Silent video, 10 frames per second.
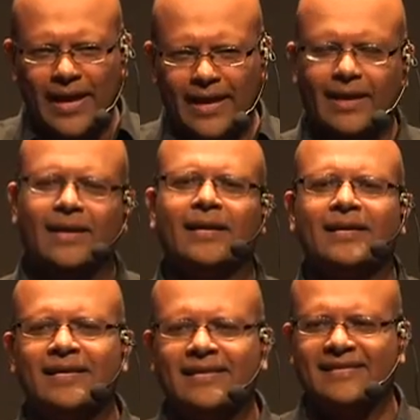way
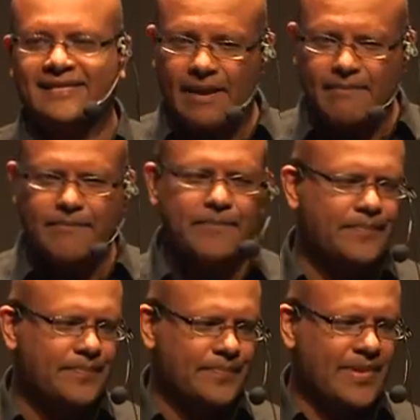STEM
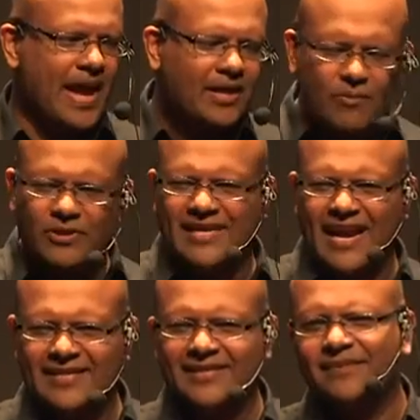and computer
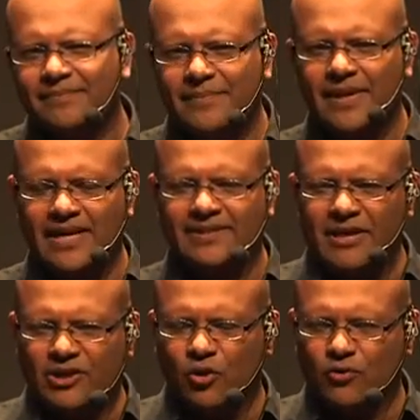science is
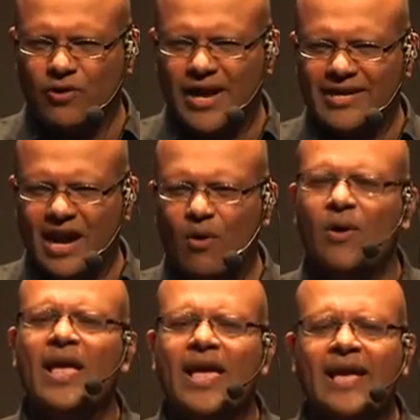being taught right
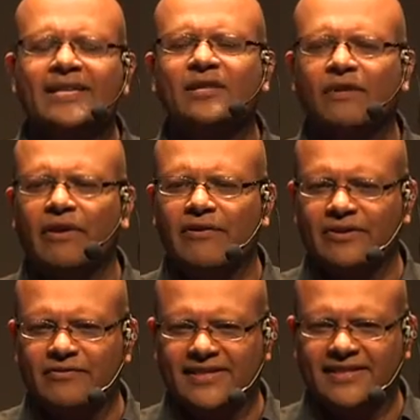now is not
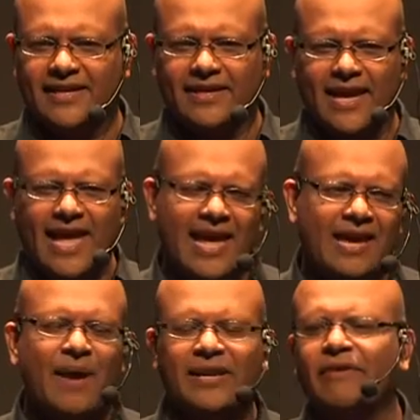very interesting.
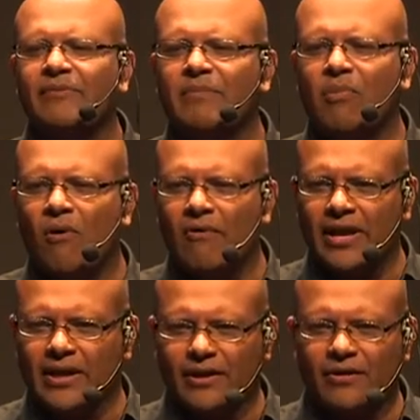It might even be
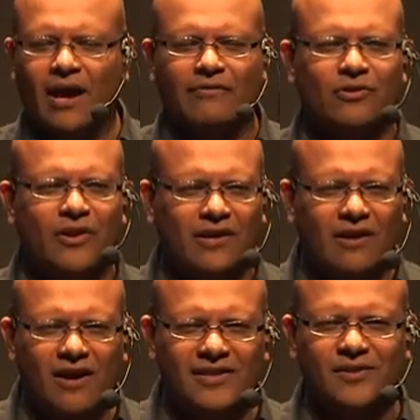boring. You have to go in
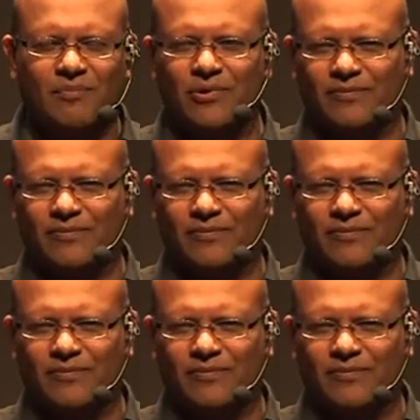class,